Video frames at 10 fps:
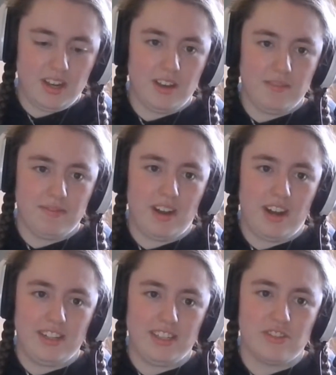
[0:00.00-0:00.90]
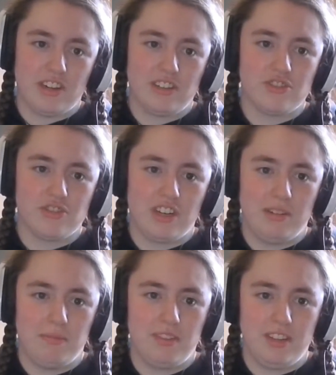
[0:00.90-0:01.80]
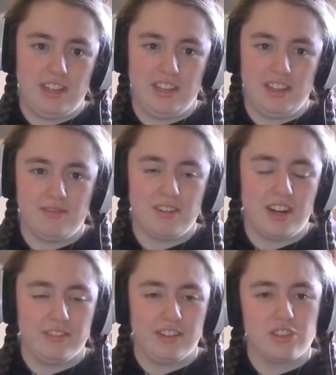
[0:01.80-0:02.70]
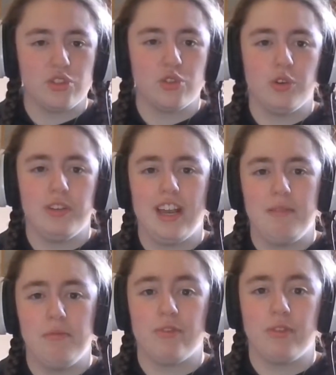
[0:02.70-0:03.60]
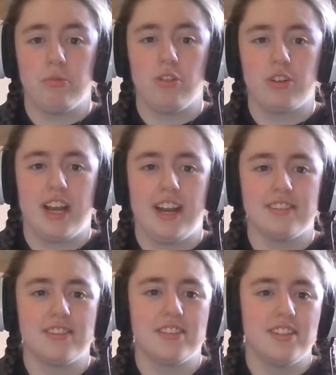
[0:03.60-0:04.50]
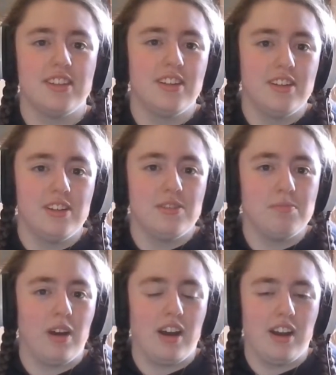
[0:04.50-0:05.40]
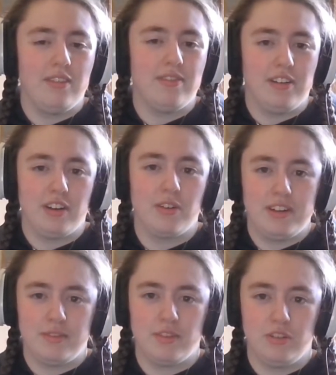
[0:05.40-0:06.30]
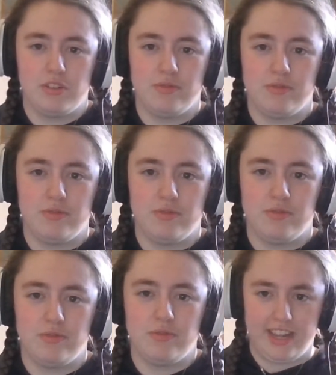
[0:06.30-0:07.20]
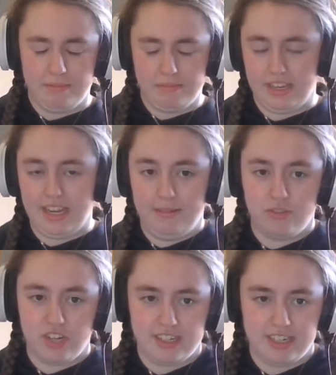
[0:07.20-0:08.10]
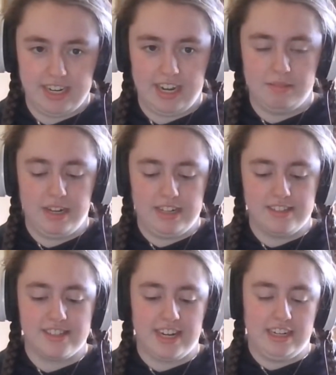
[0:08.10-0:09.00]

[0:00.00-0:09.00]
I did try to stream the kind of like story game not for broadcast. But I found it quite difficult to focus on the game and keep chatting and be